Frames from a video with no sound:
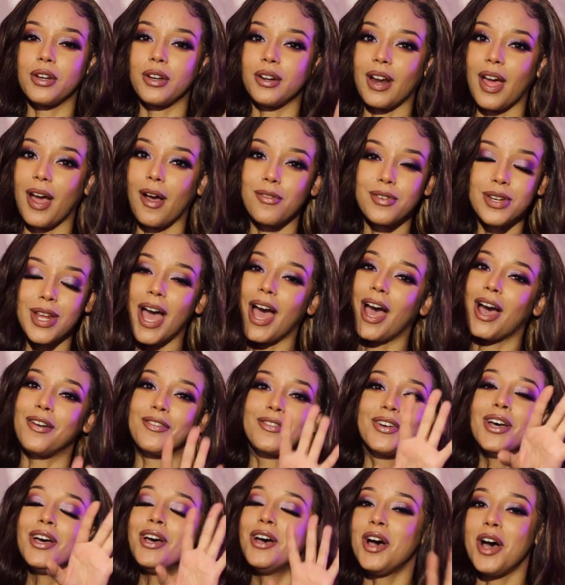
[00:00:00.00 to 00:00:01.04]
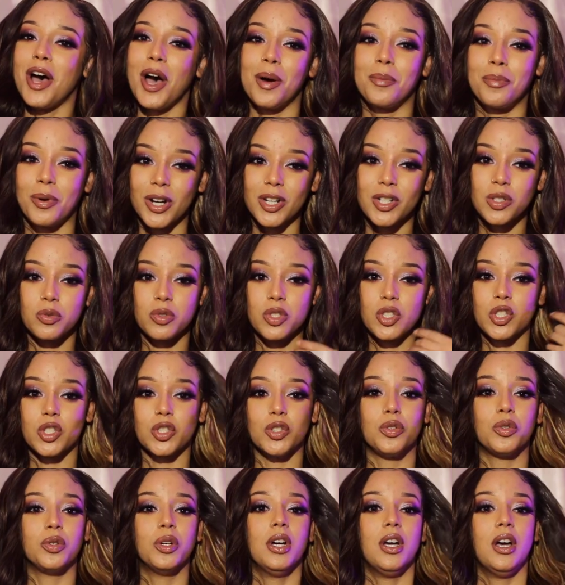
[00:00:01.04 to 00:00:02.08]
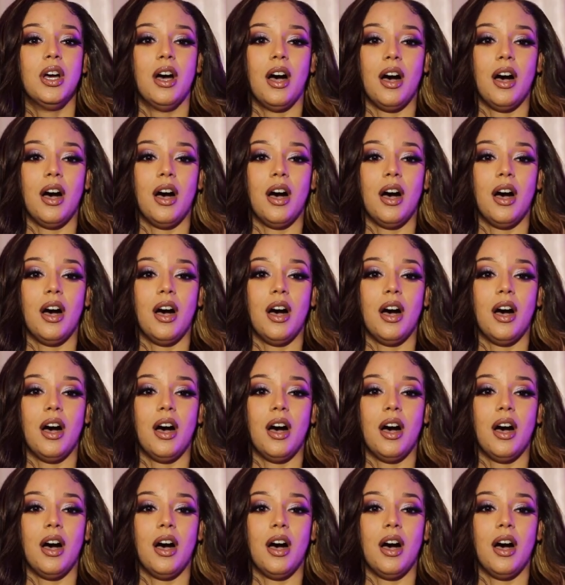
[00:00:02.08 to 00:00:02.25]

you're gonna have to have a brush with you.